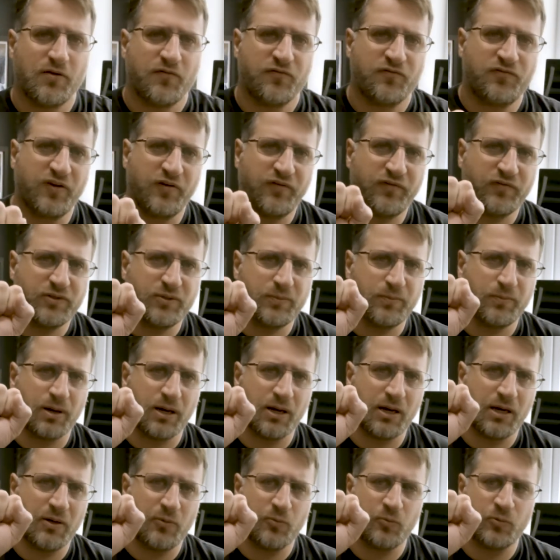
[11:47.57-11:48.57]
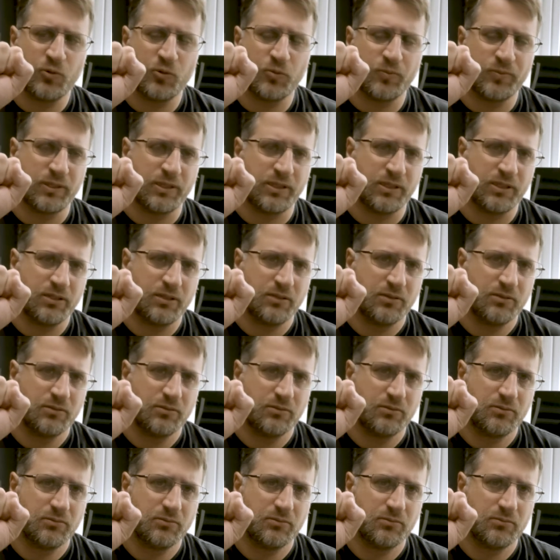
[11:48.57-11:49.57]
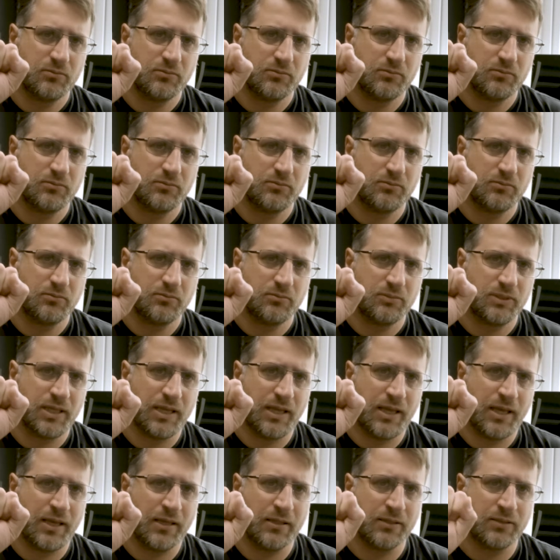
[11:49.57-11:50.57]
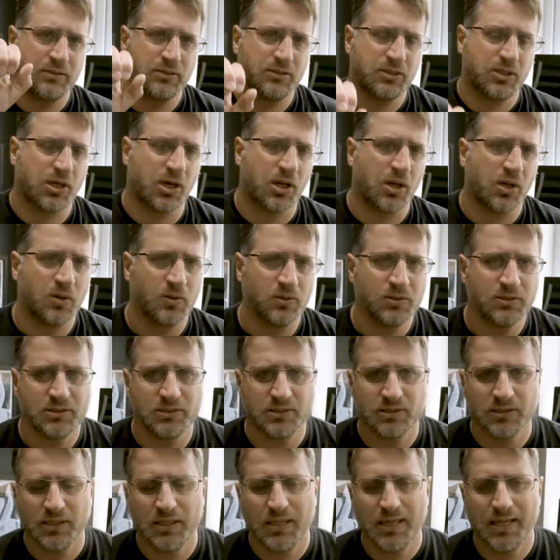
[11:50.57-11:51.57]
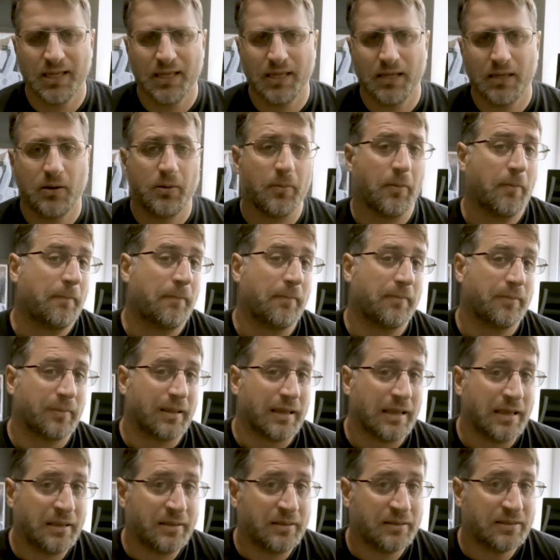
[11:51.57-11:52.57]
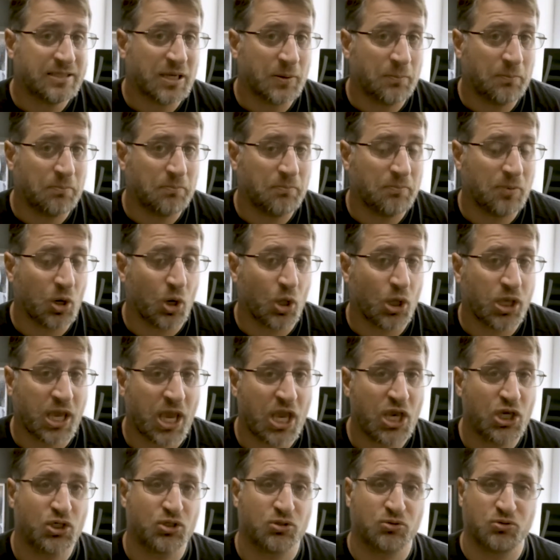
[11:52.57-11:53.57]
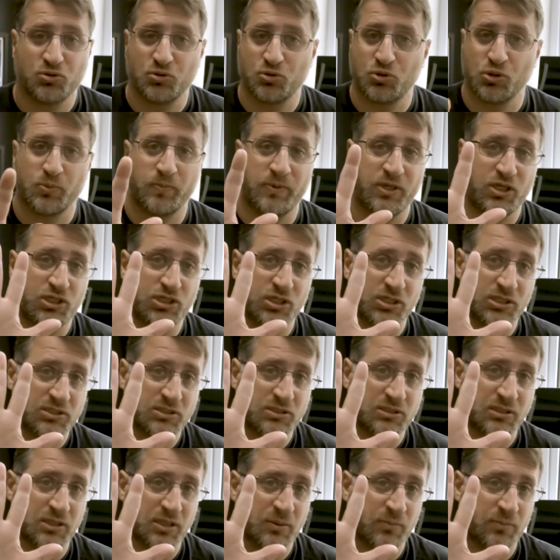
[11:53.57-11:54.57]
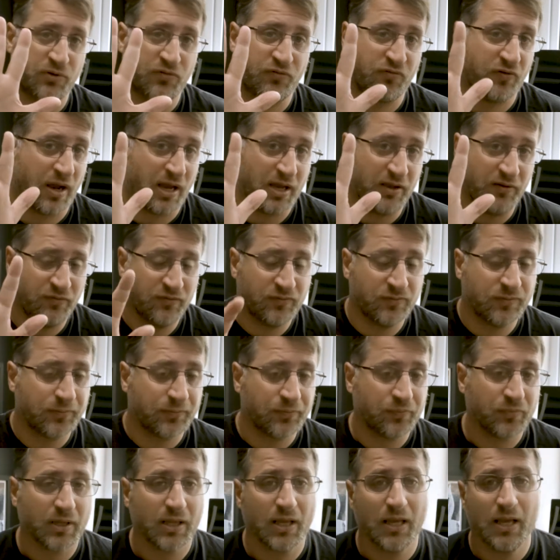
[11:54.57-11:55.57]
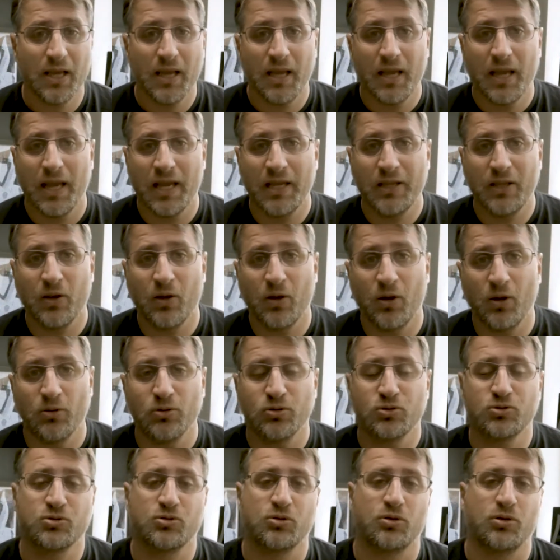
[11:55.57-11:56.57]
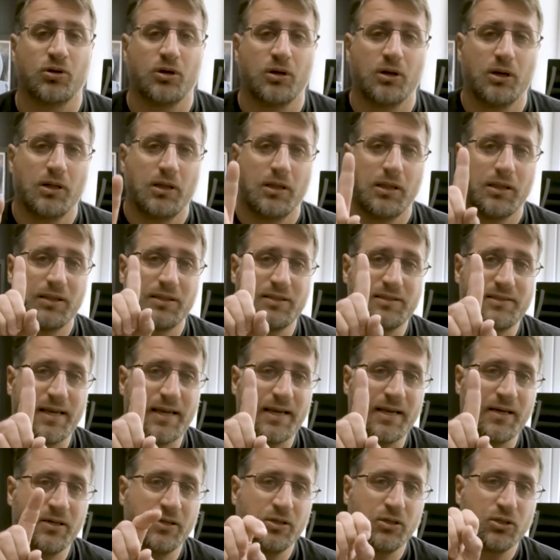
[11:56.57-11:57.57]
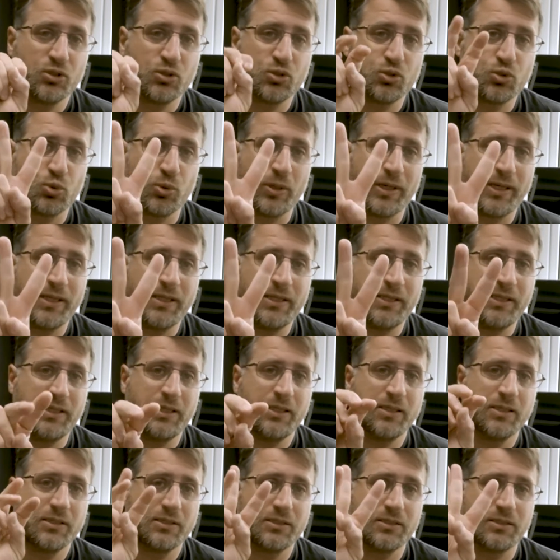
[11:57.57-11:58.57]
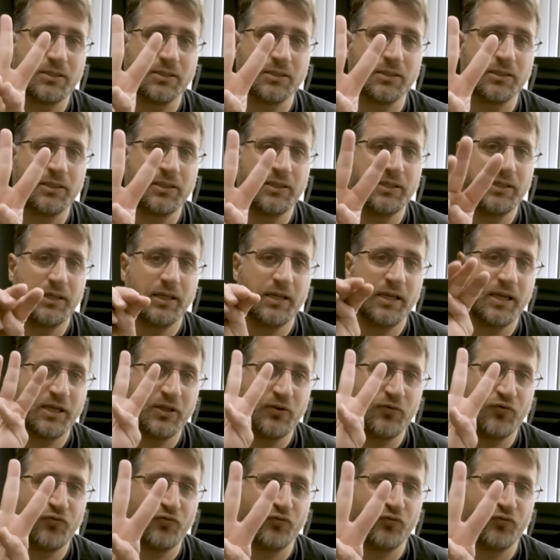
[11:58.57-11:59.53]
50 bar will be the hand closed. In some locations could be just the number 5. And also 10, 20, 30 and